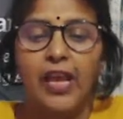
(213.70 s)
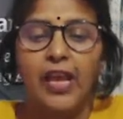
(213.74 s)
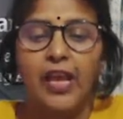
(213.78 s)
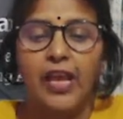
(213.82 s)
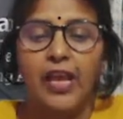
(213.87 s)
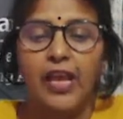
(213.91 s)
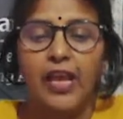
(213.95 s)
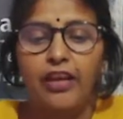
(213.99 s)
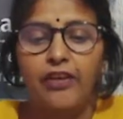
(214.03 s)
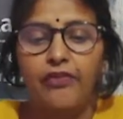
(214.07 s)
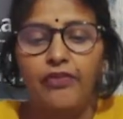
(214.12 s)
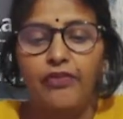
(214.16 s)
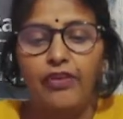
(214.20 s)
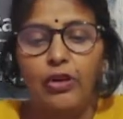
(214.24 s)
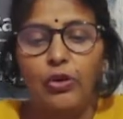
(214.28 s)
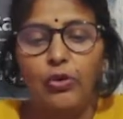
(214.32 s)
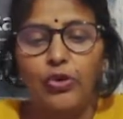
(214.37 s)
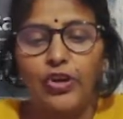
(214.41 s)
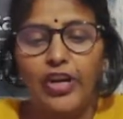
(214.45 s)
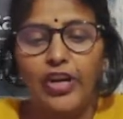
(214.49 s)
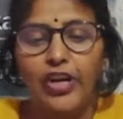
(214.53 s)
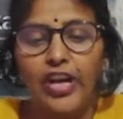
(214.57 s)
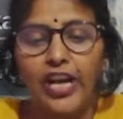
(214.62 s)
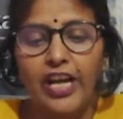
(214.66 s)
If we
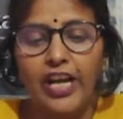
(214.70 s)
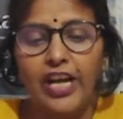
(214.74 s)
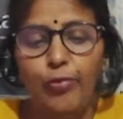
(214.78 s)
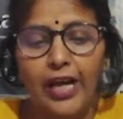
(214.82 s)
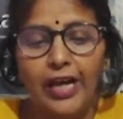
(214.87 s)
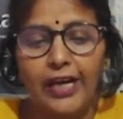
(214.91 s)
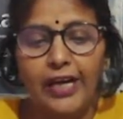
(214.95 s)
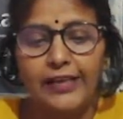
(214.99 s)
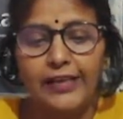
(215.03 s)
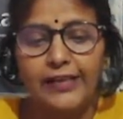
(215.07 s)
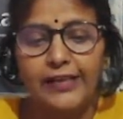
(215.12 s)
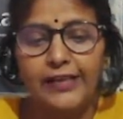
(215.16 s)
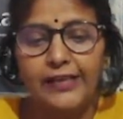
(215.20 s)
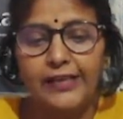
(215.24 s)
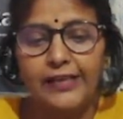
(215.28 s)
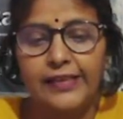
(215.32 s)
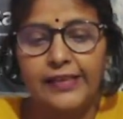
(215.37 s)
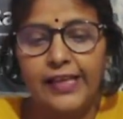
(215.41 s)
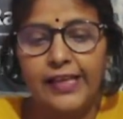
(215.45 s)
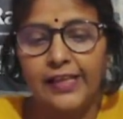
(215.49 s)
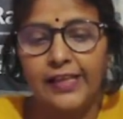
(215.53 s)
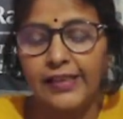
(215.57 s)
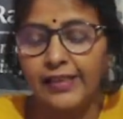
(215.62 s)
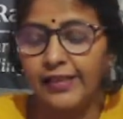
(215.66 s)
look at blood
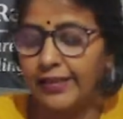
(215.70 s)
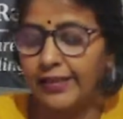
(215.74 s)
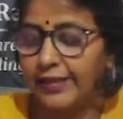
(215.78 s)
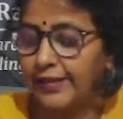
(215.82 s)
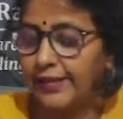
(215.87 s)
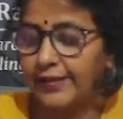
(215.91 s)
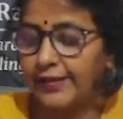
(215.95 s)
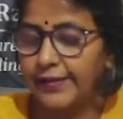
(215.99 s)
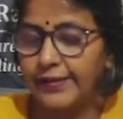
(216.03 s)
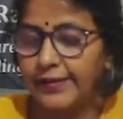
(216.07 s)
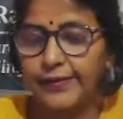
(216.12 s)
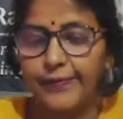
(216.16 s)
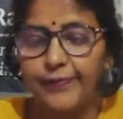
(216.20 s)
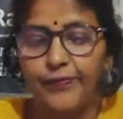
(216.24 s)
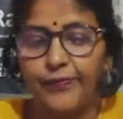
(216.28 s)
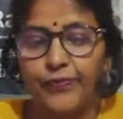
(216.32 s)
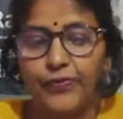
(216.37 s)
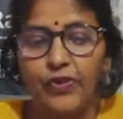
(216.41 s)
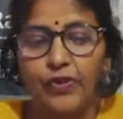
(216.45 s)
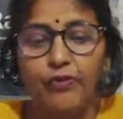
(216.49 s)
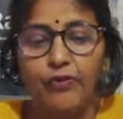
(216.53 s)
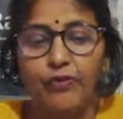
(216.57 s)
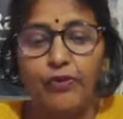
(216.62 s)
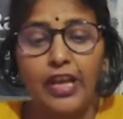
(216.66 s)
cells,
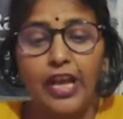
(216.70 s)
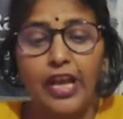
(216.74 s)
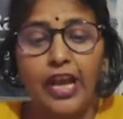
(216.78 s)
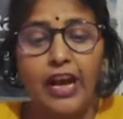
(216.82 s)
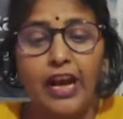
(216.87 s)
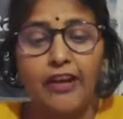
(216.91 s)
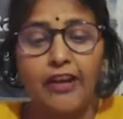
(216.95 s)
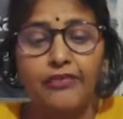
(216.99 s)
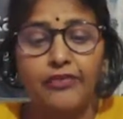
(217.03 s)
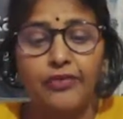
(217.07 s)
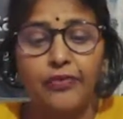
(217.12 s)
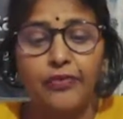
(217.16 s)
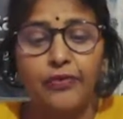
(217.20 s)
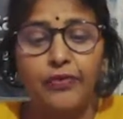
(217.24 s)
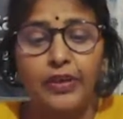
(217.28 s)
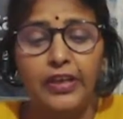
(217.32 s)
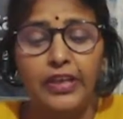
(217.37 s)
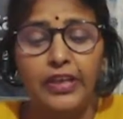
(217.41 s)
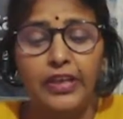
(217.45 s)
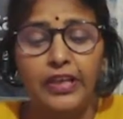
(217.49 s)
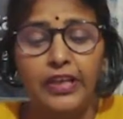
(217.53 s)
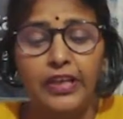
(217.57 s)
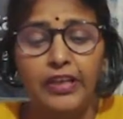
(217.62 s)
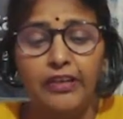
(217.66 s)
we have three
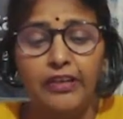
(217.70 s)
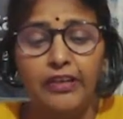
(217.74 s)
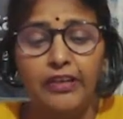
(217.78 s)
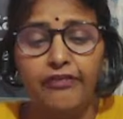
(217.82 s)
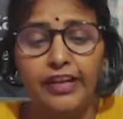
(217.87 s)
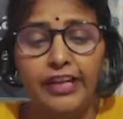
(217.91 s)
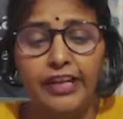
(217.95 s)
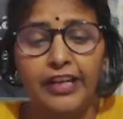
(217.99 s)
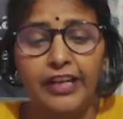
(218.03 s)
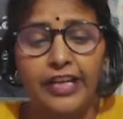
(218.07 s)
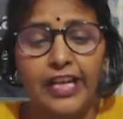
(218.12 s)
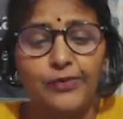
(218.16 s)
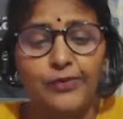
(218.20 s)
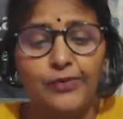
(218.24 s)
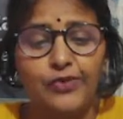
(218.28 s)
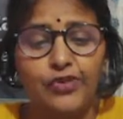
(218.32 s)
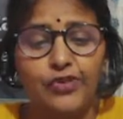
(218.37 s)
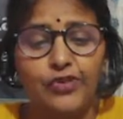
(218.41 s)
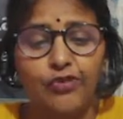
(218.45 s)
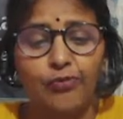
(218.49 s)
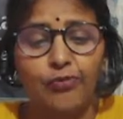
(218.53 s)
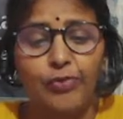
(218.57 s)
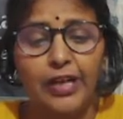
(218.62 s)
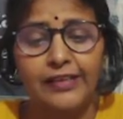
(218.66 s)
different types of
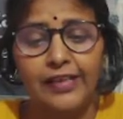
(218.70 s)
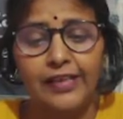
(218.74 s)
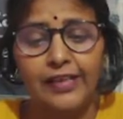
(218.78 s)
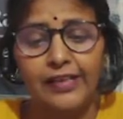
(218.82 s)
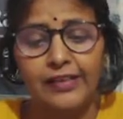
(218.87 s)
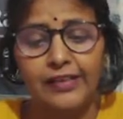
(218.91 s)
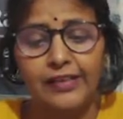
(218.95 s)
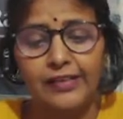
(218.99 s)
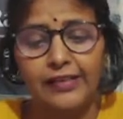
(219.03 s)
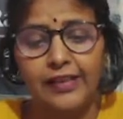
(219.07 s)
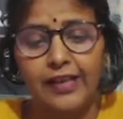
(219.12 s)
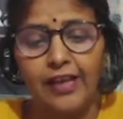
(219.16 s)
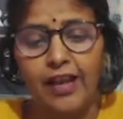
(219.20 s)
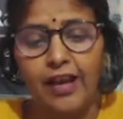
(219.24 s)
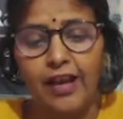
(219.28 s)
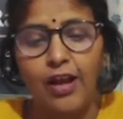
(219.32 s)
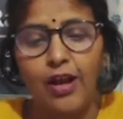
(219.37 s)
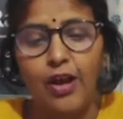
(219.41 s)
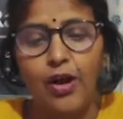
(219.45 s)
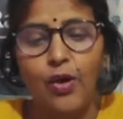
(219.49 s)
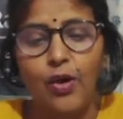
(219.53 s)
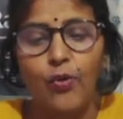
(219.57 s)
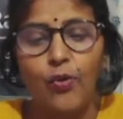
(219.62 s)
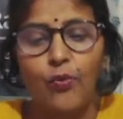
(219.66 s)
blood cells.
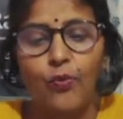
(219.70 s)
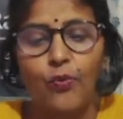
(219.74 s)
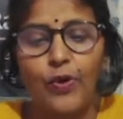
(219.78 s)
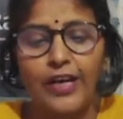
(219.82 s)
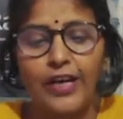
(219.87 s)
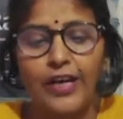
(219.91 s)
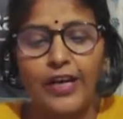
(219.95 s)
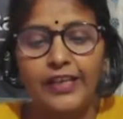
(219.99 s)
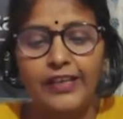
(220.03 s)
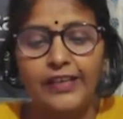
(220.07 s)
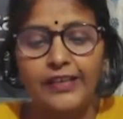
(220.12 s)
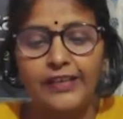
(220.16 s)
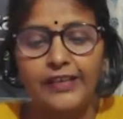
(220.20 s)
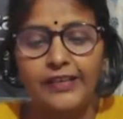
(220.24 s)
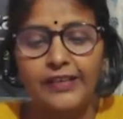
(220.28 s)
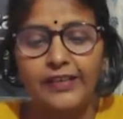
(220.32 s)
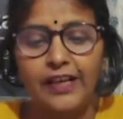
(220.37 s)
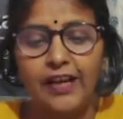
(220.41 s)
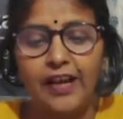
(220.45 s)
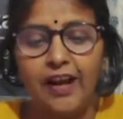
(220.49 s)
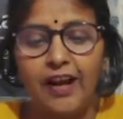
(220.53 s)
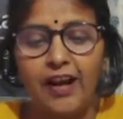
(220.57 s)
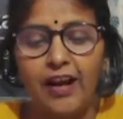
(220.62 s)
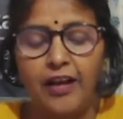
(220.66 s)
One is
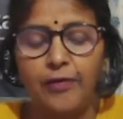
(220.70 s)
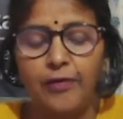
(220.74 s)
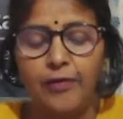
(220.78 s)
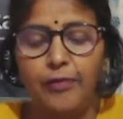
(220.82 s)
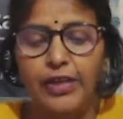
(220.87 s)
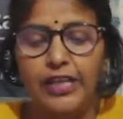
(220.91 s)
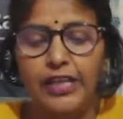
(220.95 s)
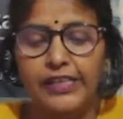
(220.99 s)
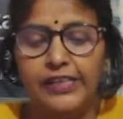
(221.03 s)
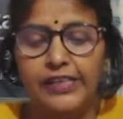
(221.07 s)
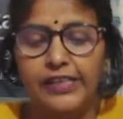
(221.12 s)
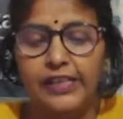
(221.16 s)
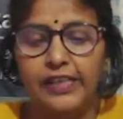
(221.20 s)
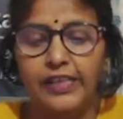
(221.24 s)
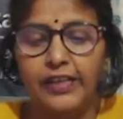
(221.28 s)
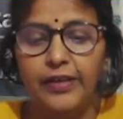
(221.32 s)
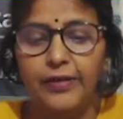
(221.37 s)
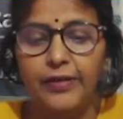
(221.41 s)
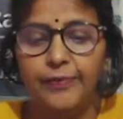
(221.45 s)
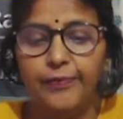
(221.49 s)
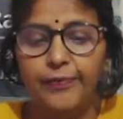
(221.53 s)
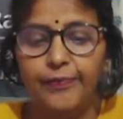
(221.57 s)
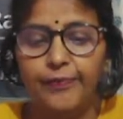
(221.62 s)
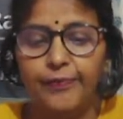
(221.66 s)
RBC,
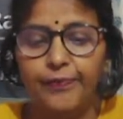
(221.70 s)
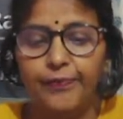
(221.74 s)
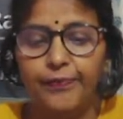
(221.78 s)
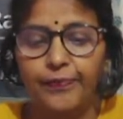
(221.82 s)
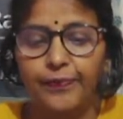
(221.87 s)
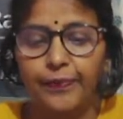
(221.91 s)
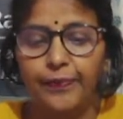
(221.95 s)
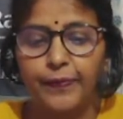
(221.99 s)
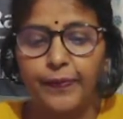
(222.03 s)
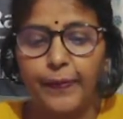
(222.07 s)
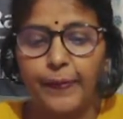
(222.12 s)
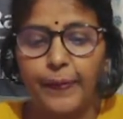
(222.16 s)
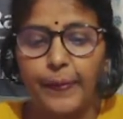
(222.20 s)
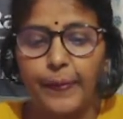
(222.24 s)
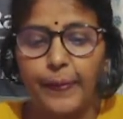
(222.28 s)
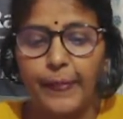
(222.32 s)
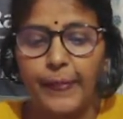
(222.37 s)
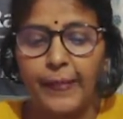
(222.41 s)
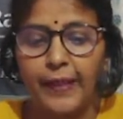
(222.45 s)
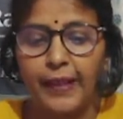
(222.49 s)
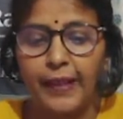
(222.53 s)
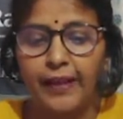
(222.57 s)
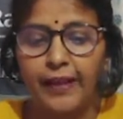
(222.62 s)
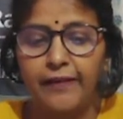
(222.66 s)

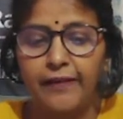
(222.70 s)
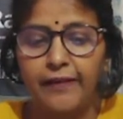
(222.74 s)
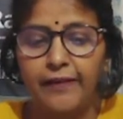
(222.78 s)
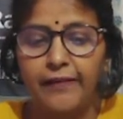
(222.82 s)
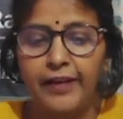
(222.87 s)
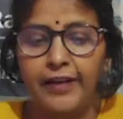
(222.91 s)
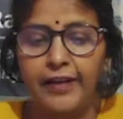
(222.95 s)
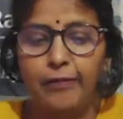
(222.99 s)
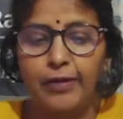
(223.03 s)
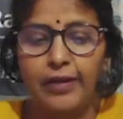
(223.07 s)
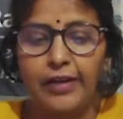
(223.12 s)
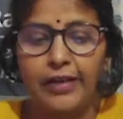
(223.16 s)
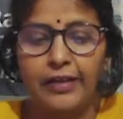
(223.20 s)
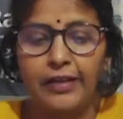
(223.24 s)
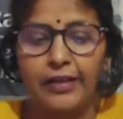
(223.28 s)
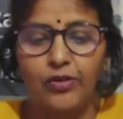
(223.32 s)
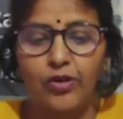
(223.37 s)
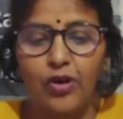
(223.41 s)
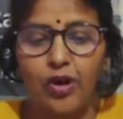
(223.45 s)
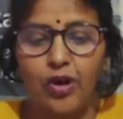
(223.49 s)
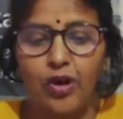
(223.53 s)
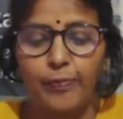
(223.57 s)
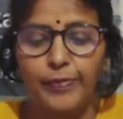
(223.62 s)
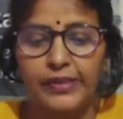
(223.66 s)
red blood
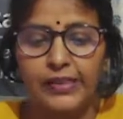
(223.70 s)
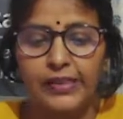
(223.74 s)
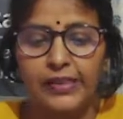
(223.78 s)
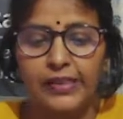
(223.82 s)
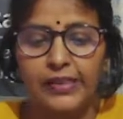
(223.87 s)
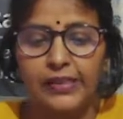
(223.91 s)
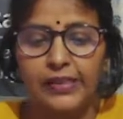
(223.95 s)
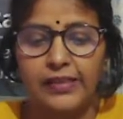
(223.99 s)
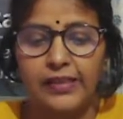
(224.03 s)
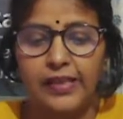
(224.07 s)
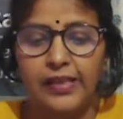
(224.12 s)
corpuscles.